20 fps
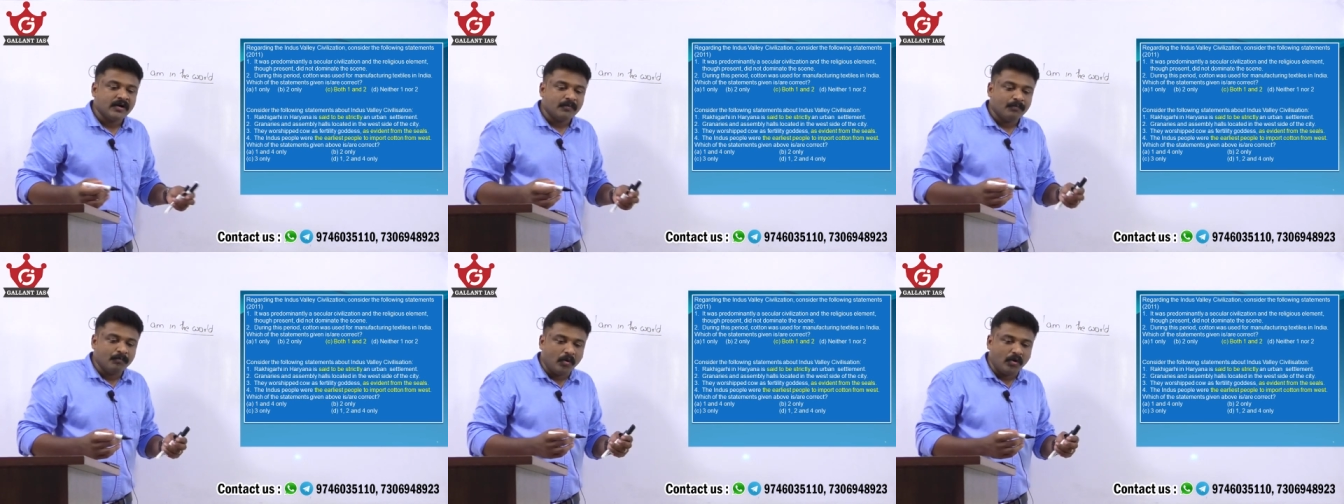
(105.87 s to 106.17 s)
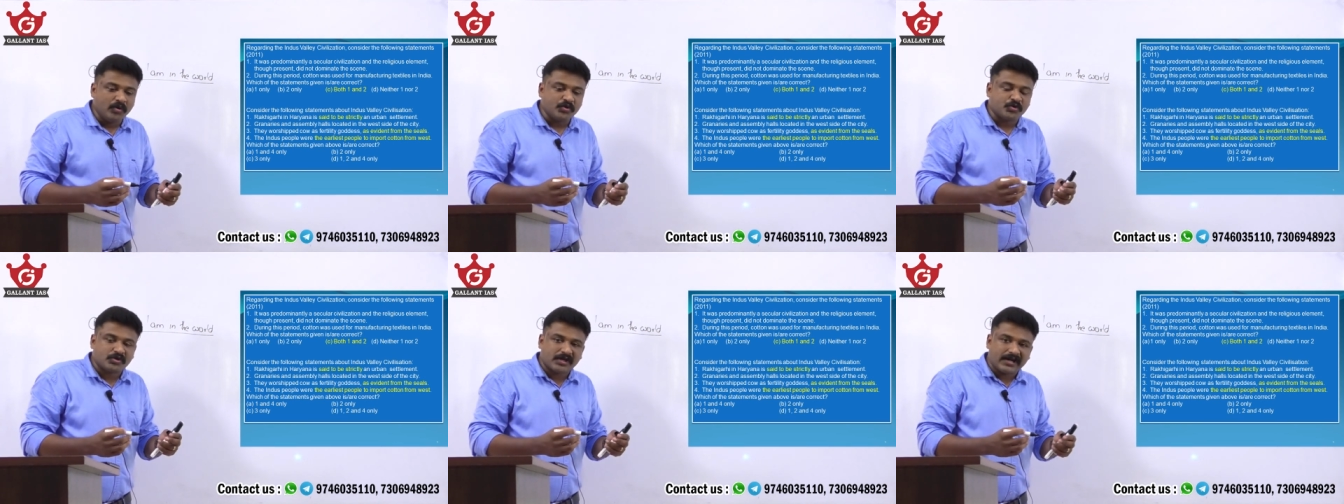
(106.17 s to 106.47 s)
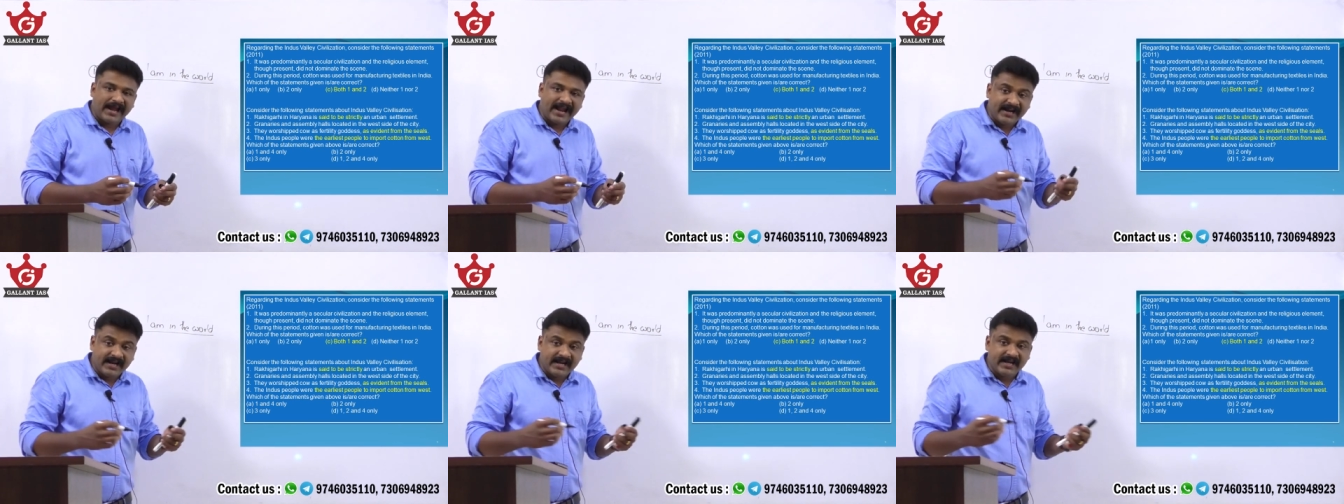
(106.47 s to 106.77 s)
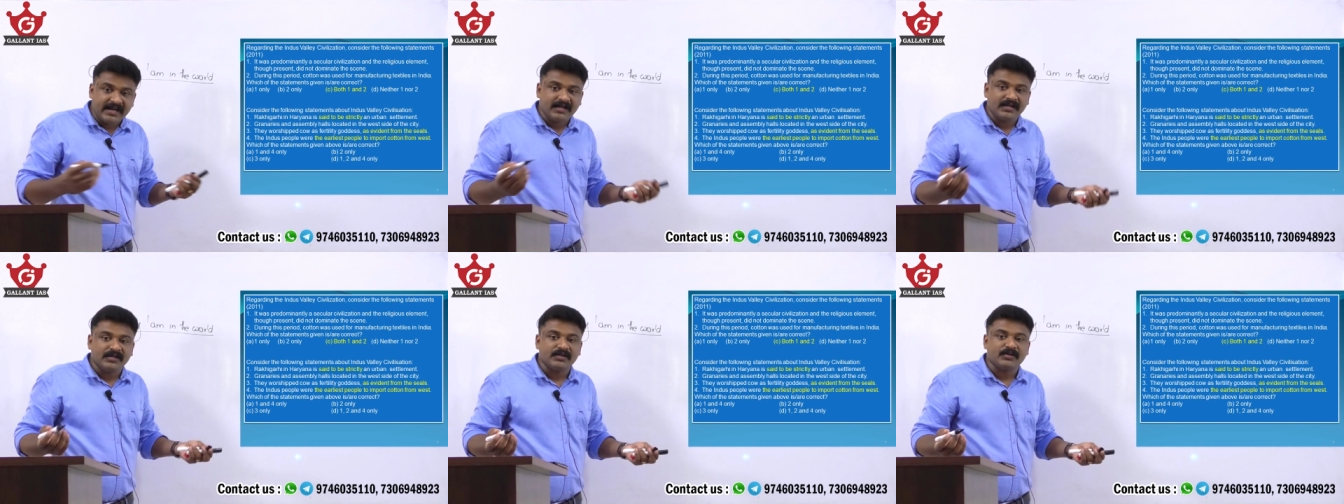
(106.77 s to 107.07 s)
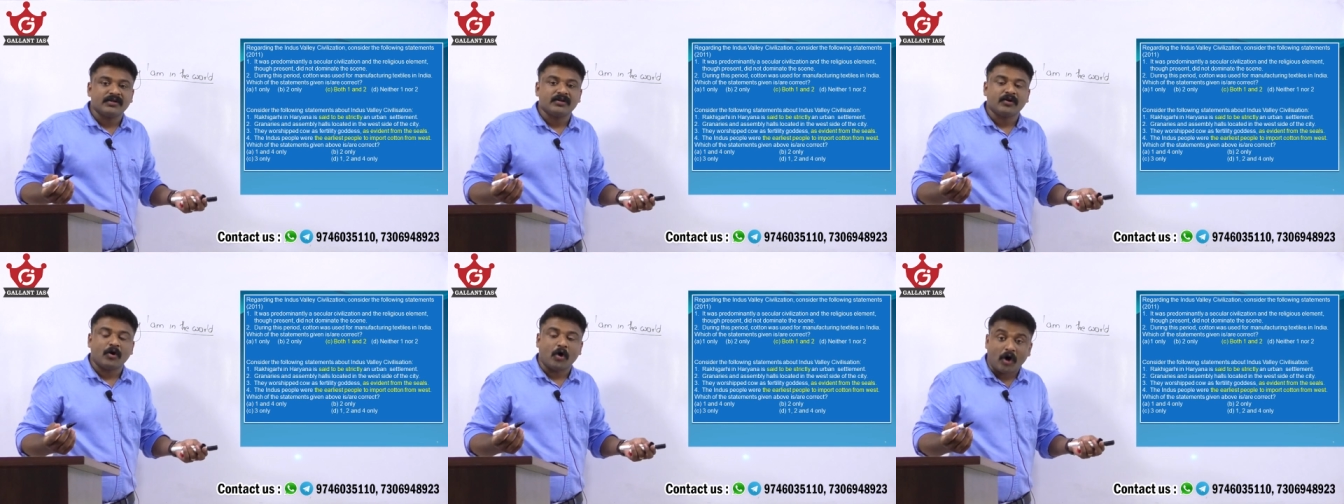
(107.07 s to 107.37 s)
most
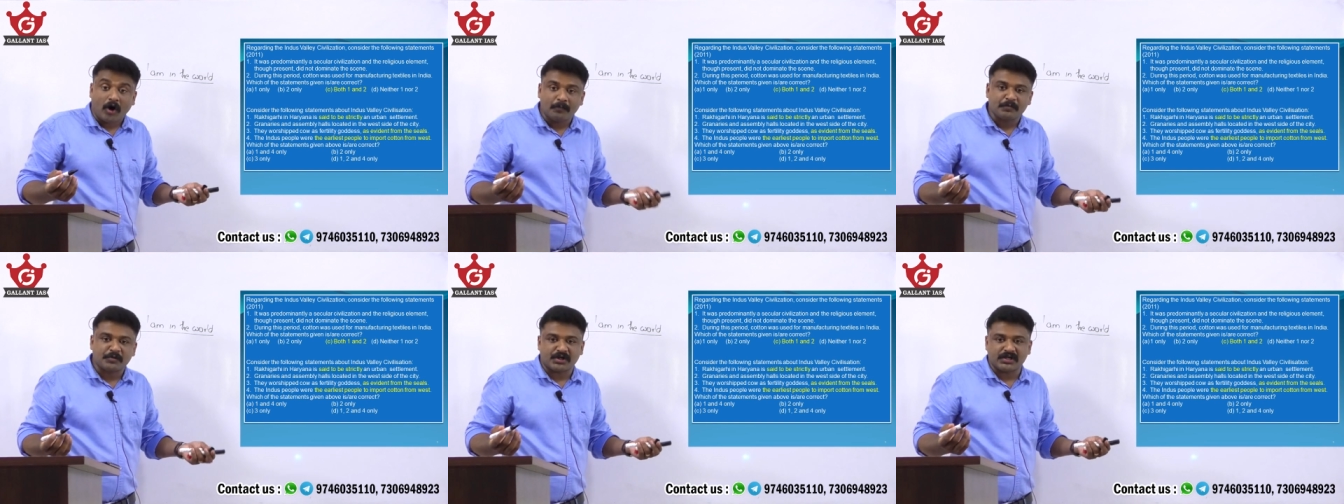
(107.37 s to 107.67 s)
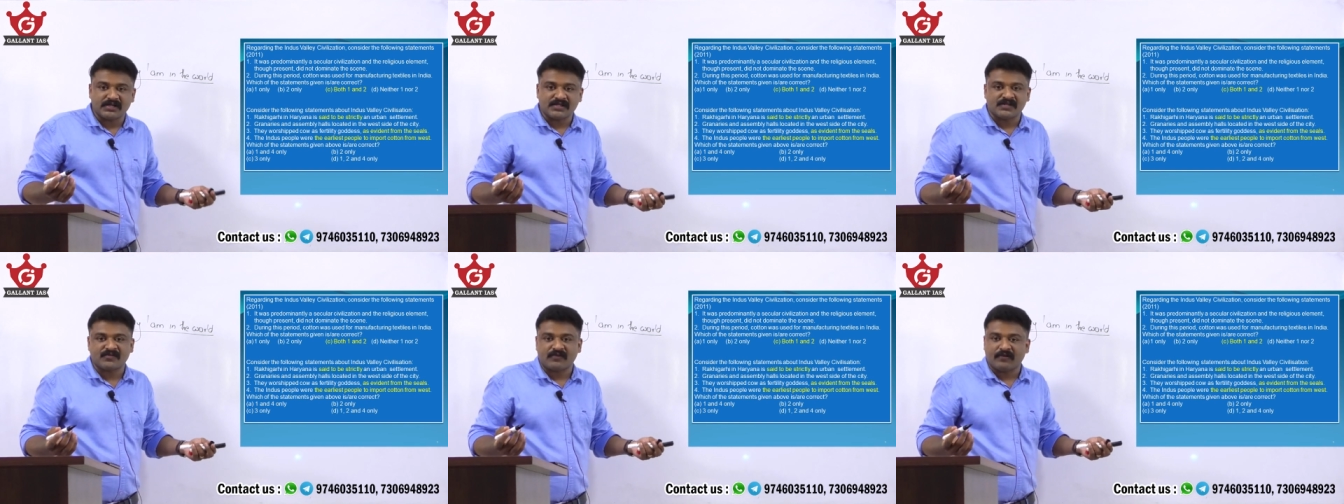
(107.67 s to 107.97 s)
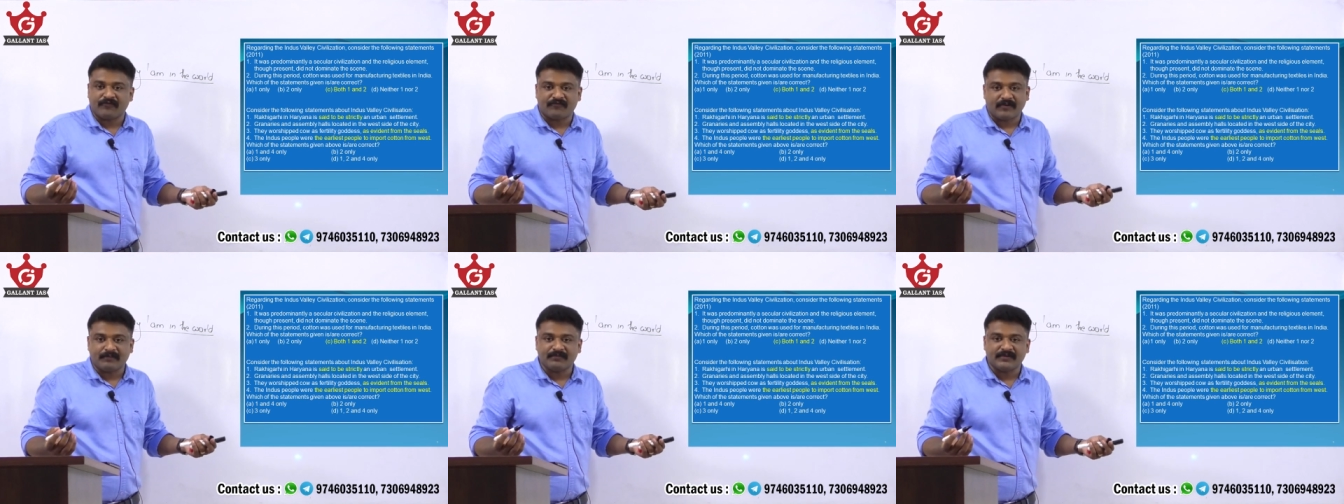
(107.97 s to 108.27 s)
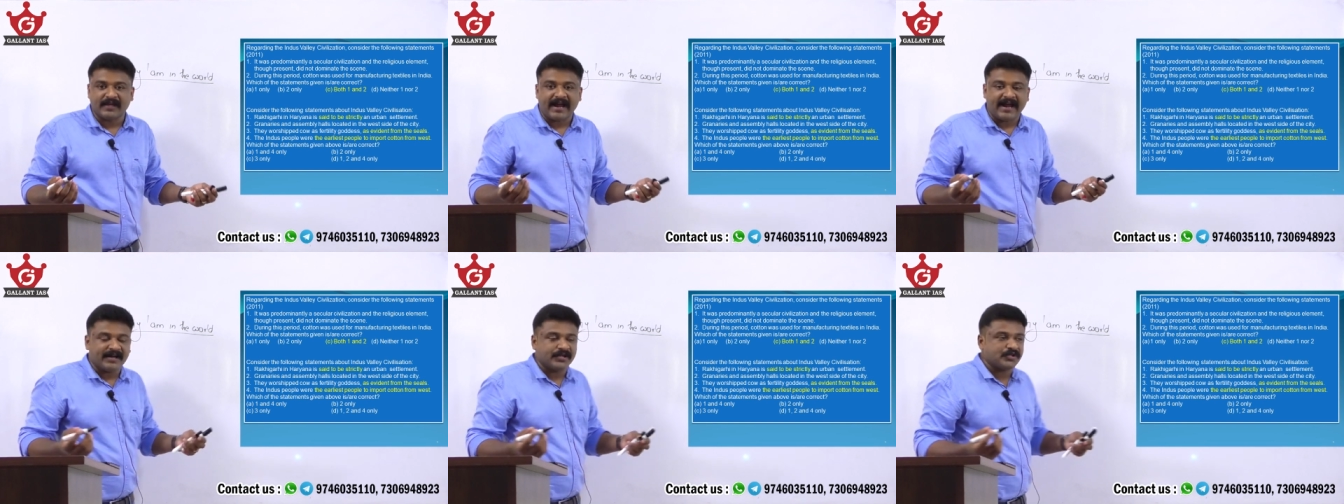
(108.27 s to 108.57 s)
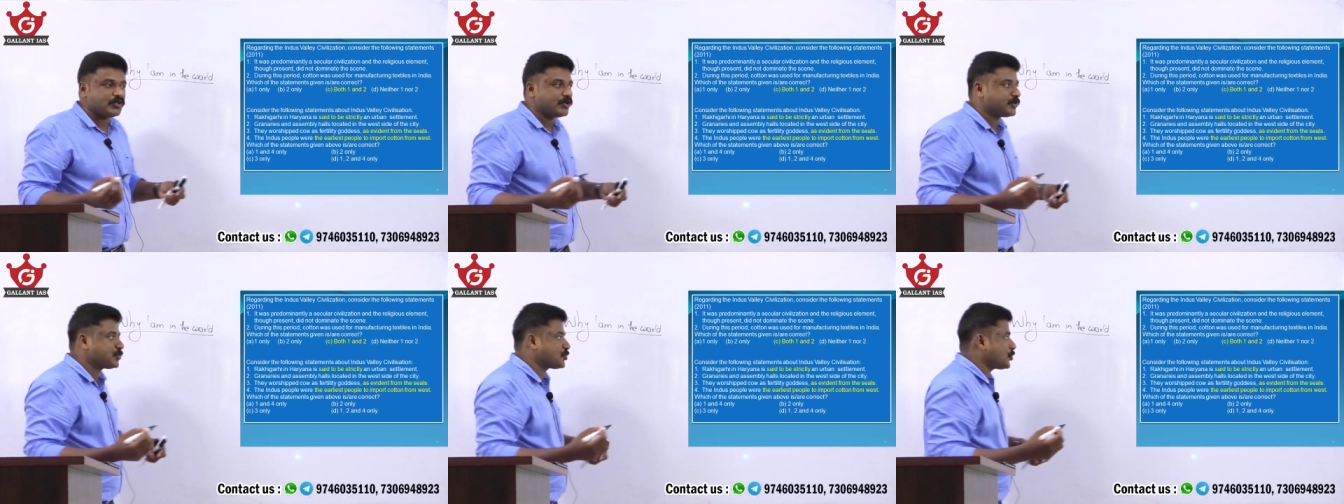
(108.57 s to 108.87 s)
alien options from the answer